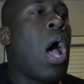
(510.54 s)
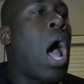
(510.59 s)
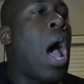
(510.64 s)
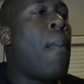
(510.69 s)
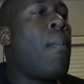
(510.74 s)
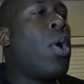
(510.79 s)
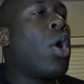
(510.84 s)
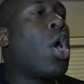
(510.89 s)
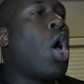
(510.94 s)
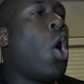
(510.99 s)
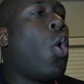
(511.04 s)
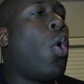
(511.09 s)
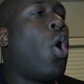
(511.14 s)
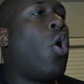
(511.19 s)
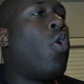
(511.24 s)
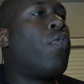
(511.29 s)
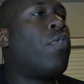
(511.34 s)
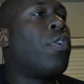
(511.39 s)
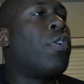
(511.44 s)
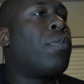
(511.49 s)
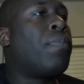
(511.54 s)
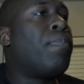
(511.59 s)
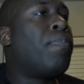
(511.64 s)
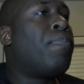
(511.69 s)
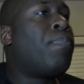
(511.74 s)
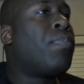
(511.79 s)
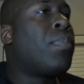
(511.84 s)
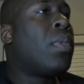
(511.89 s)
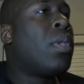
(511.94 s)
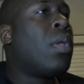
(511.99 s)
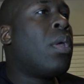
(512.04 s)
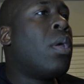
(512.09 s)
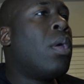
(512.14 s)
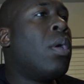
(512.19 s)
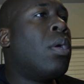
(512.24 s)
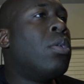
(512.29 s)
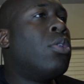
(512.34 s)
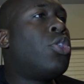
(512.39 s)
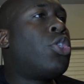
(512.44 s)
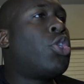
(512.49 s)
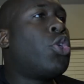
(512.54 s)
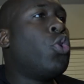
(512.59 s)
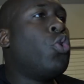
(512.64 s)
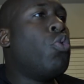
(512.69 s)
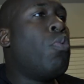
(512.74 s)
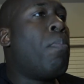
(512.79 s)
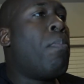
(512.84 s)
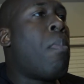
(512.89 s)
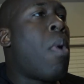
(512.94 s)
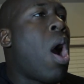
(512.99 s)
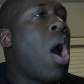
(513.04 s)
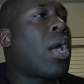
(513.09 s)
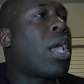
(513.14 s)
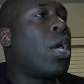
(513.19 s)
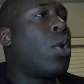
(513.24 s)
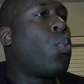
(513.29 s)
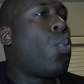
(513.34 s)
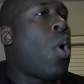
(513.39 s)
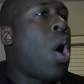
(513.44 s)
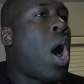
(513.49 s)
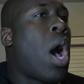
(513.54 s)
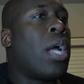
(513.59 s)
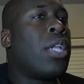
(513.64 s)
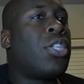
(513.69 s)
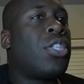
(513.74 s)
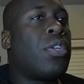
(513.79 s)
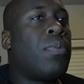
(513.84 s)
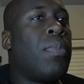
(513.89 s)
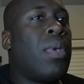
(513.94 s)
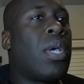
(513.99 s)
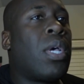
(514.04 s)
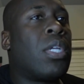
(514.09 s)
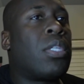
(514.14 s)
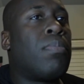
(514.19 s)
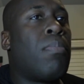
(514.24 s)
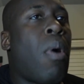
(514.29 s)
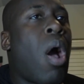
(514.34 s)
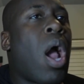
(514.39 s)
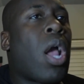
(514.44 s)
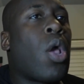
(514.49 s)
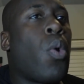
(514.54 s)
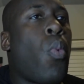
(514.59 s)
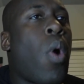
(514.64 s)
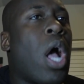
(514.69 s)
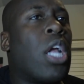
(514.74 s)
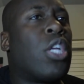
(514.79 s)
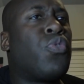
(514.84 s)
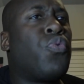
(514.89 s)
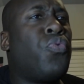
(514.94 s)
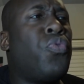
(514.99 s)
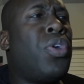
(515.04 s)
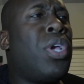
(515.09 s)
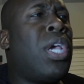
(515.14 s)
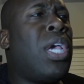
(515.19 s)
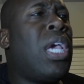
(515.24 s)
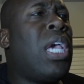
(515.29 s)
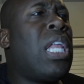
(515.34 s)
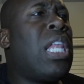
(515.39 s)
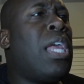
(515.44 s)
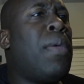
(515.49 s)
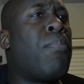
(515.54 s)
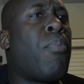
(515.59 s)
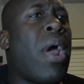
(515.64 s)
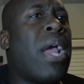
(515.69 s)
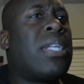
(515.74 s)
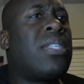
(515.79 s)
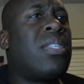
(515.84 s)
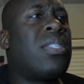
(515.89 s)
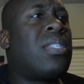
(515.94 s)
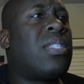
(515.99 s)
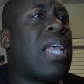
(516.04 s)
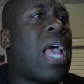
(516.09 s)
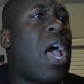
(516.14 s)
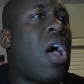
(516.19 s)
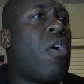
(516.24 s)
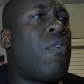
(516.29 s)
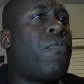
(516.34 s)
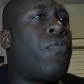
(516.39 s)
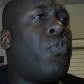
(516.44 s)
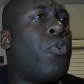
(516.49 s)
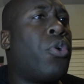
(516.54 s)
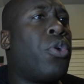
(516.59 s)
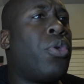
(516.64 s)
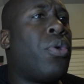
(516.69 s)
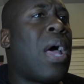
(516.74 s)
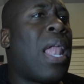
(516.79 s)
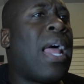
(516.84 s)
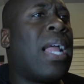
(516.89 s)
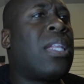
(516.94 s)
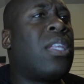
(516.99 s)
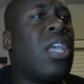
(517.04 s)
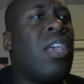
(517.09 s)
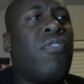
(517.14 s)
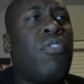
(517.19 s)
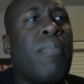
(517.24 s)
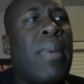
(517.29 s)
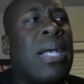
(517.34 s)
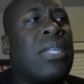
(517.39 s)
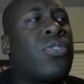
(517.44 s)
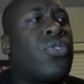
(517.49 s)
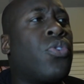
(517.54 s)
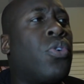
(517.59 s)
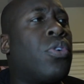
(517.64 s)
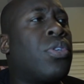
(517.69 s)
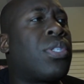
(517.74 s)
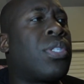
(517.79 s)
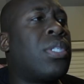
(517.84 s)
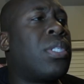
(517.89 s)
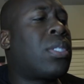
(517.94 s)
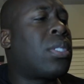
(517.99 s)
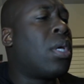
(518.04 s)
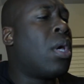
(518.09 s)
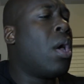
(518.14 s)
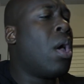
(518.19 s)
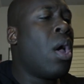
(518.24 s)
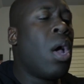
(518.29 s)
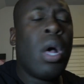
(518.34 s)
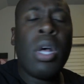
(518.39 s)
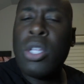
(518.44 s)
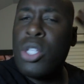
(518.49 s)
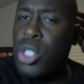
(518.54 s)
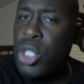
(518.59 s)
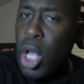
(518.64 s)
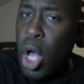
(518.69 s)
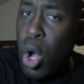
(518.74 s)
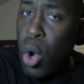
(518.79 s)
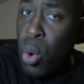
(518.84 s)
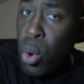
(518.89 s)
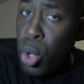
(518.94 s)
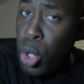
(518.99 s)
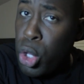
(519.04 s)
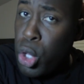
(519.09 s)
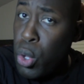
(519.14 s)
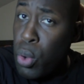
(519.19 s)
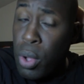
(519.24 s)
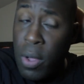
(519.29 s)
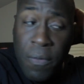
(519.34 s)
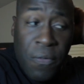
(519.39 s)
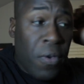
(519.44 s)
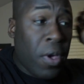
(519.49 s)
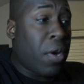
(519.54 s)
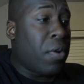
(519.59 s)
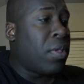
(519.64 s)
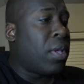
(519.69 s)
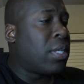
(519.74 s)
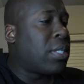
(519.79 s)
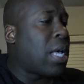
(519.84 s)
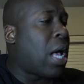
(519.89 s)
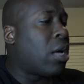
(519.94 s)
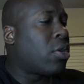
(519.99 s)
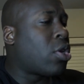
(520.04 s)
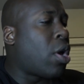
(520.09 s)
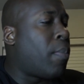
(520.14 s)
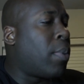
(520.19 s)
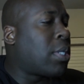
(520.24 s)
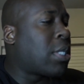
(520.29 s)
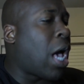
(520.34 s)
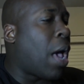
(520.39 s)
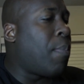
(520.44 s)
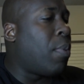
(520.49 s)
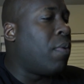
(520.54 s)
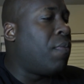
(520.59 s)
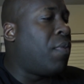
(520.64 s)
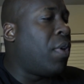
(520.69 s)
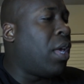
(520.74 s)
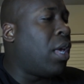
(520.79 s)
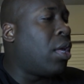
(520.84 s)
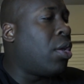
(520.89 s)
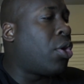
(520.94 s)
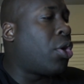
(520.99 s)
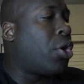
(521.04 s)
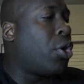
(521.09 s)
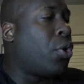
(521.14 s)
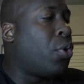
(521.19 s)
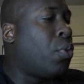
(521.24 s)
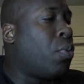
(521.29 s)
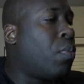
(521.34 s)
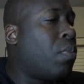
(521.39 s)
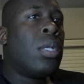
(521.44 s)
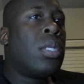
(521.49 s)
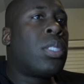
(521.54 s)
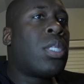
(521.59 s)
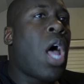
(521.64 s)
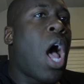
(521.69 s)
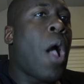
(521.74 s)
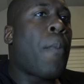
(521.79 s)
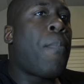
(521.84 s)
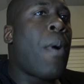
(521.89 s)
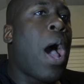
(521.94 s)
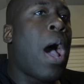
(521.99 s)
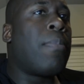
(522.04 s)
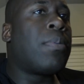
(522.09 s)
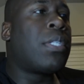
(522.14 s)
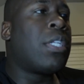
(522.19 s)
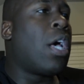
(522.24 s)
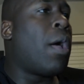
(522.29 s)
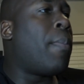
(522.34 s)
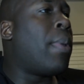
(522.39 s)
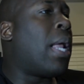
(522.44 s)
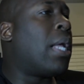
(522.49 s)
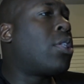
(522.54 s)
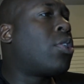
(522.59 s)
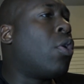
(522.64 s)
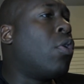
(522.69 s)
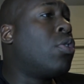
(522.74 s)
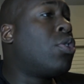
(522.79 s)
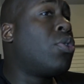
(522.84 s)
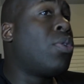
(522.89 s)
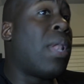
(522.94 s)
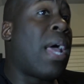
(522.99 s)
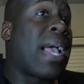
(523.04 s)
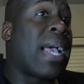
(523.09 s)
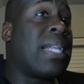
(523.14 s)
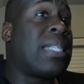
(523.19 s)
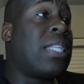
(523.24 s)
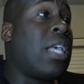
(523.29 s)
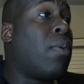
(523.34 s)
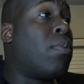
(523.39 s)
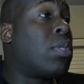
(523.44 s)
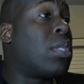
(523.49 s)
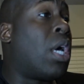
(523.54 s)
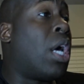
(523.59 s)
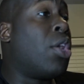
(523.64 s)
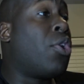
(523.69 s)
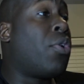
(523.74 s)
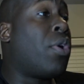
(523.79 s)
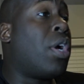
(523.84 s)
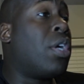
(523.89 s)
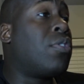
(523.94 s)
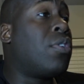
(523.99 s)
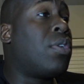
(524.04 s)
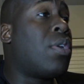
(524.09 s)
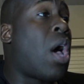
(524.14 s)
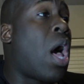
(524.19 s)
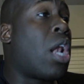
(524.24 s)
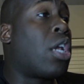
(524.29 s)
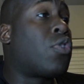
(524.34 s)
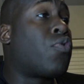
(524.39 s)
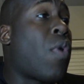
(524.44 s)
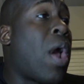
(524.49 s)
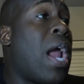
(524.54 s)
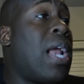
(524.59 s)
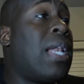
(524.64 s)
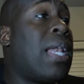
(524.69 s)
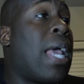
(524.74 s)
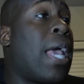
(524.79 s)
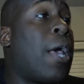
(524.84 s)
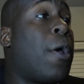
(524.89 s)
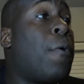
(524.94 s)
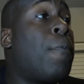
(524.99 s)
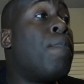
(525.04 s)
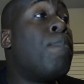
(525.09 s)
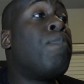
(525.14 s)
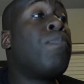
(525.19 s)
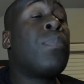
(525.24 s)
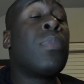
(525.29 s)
I'm gonna go over to Market Watch because Market Watch really breaks this down for you. I like to give you my sources so you can figure this out. So I'm gonna type in VNQ. Stock pops up, and I told you, like I said, it was under $100 right now.